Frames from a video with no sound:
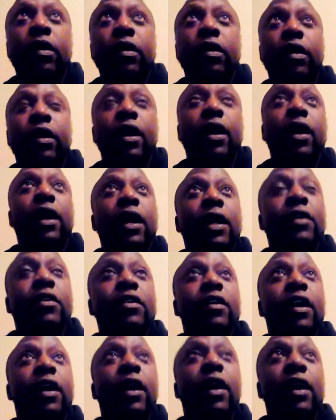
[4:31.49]
Yeah,
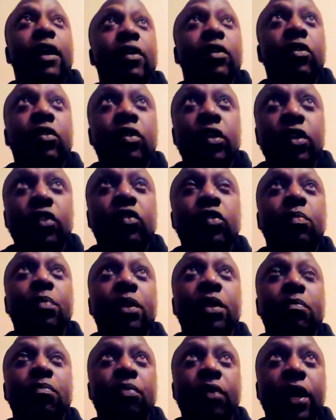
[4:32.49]
and you need to
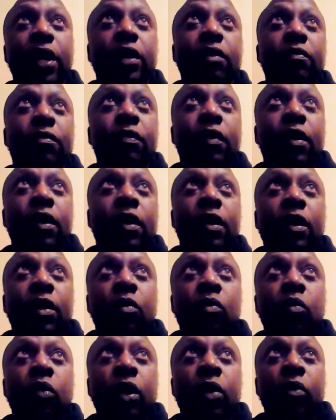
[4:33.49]
be brave.
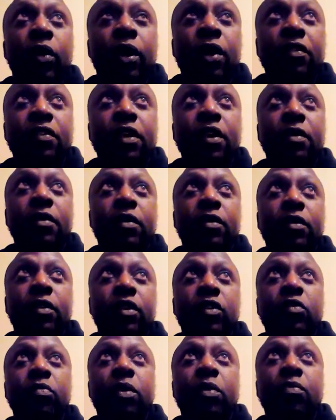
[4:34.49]
When I say you
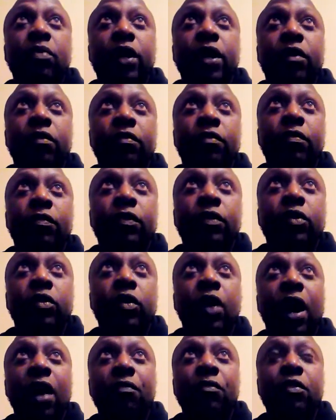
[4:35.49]
need to be brave,
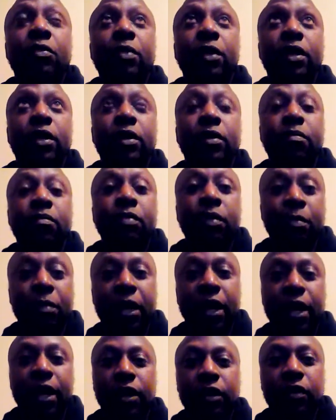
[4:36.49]
you have to be
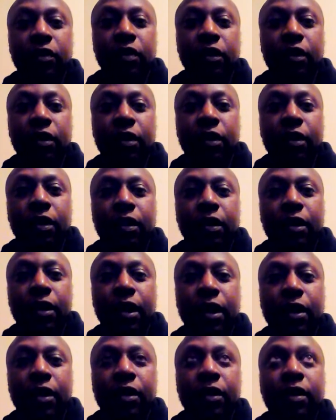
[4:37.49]
prepared,
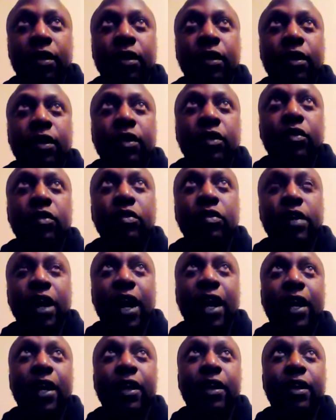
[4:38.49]
yeah, to
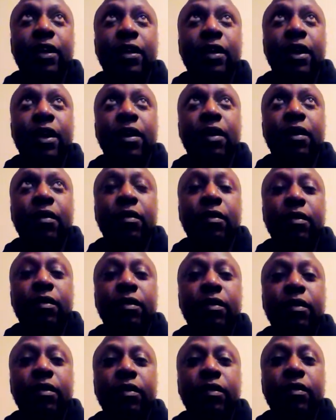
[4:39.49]
die, yeah.
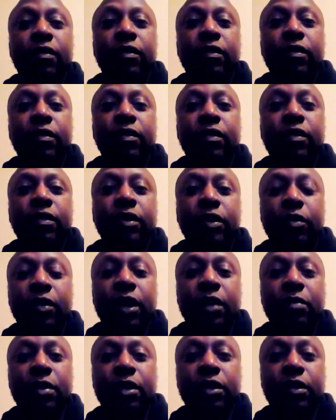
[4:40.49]
You know what
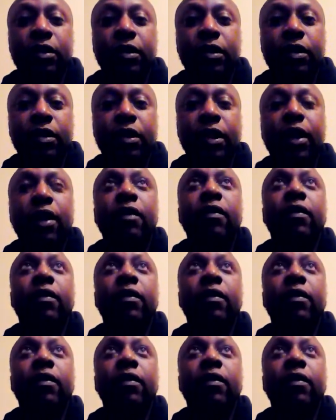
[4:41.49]
I mean? Yeah.